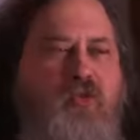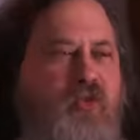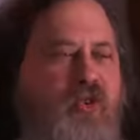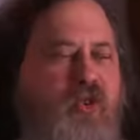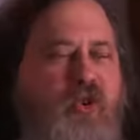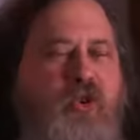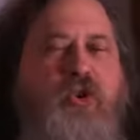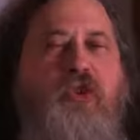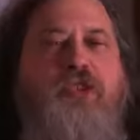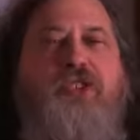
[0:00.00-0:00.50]

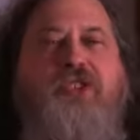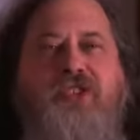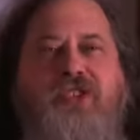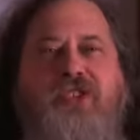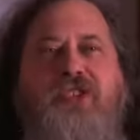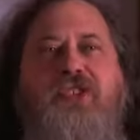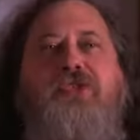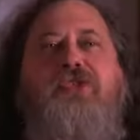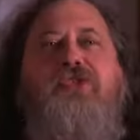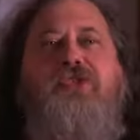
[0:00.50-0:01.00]
hurts
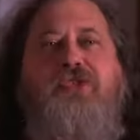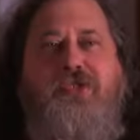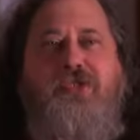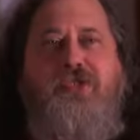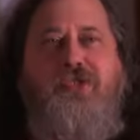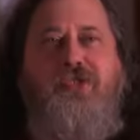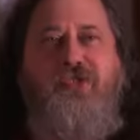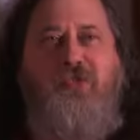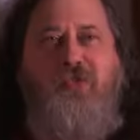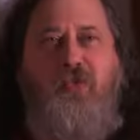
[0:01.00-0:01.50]
the
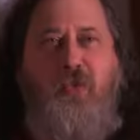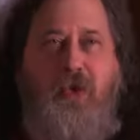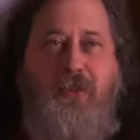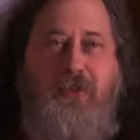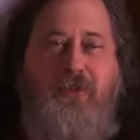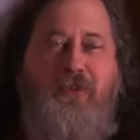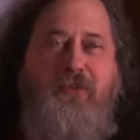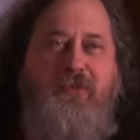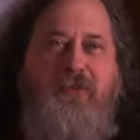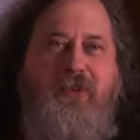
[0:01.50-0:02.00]
users,
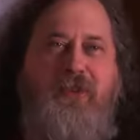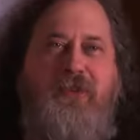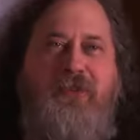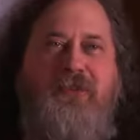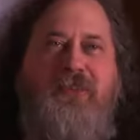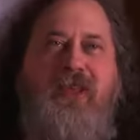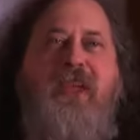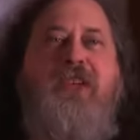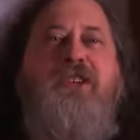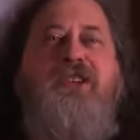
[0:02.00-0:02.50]
whether
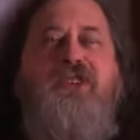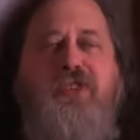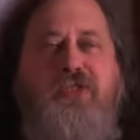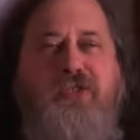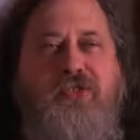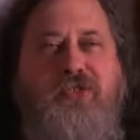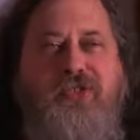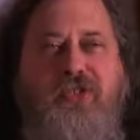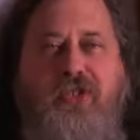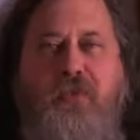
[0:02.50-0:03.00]

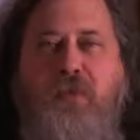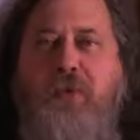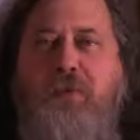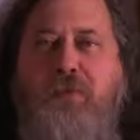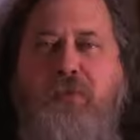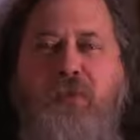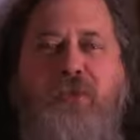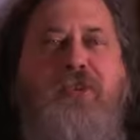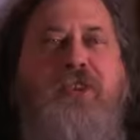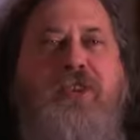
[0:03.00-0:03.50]
intentional, someone
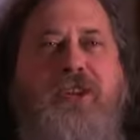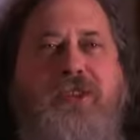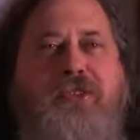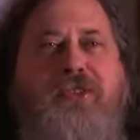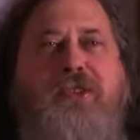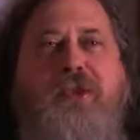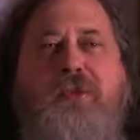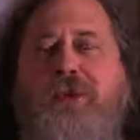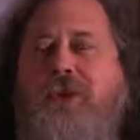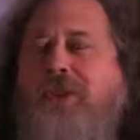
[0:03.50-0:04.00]
put it in
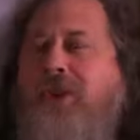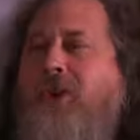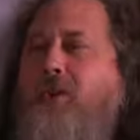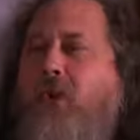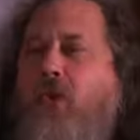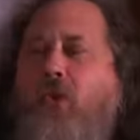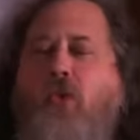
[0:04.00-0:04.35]
deliberately,